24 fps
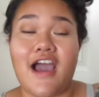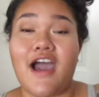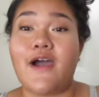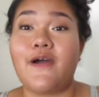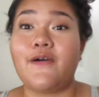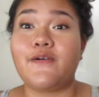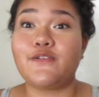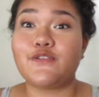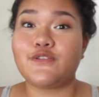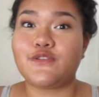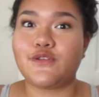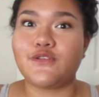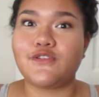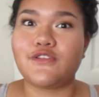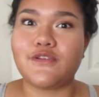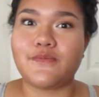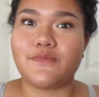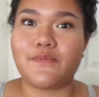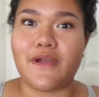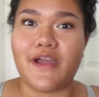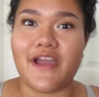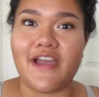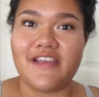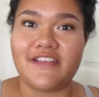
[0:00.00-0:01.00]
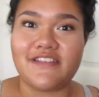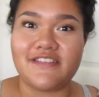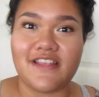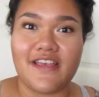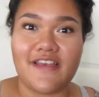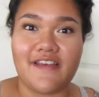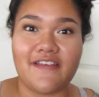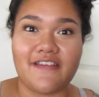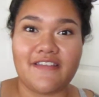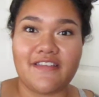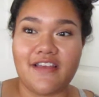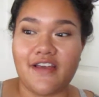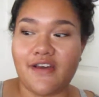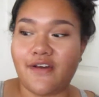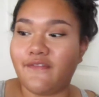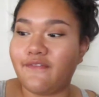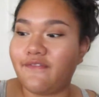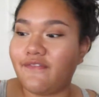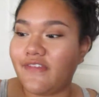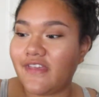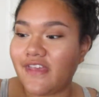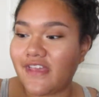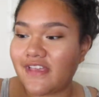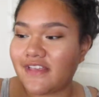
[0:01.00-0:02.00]
I was so surprised that
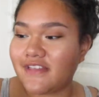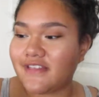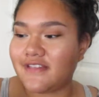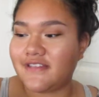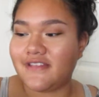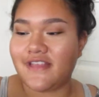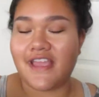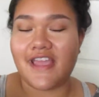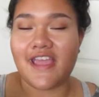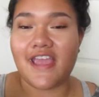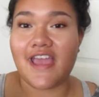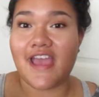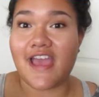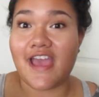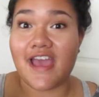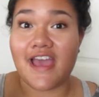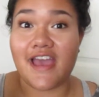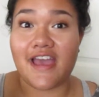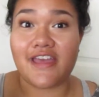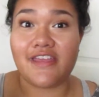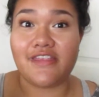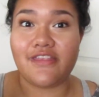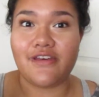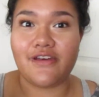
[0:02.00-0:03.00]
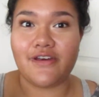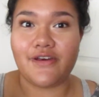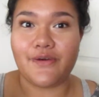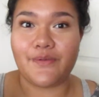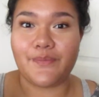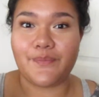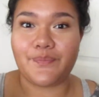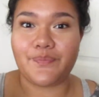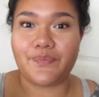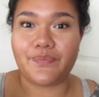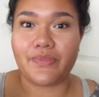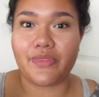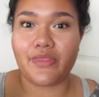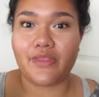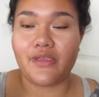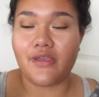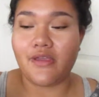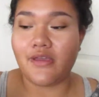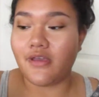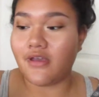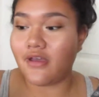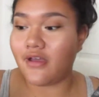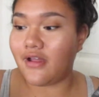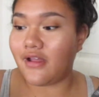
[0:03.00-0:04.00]
Vegas Snay had
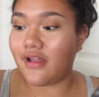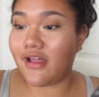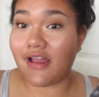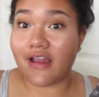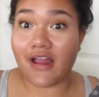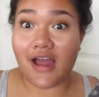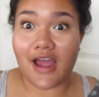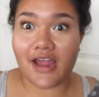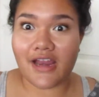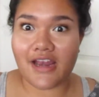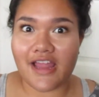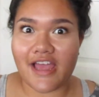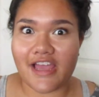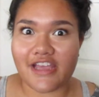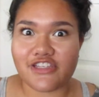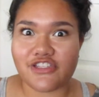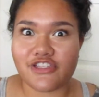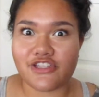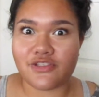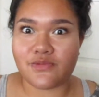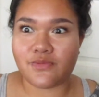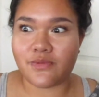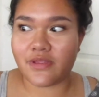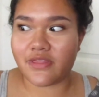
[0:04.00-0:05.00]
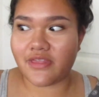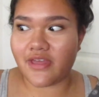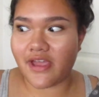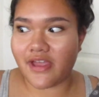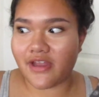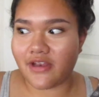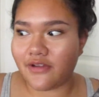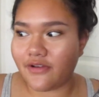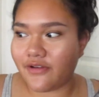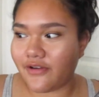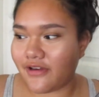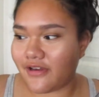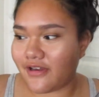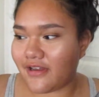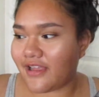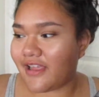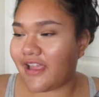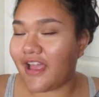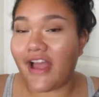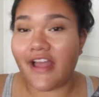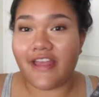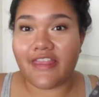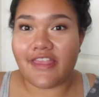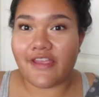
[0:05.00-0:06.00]
eyelashes with Eyelure.
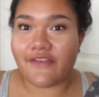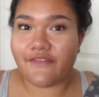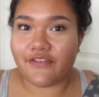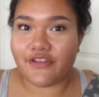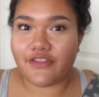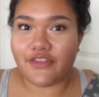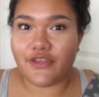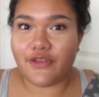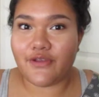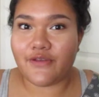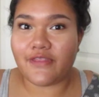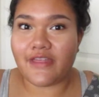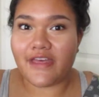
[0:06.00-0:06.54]
Like I never knew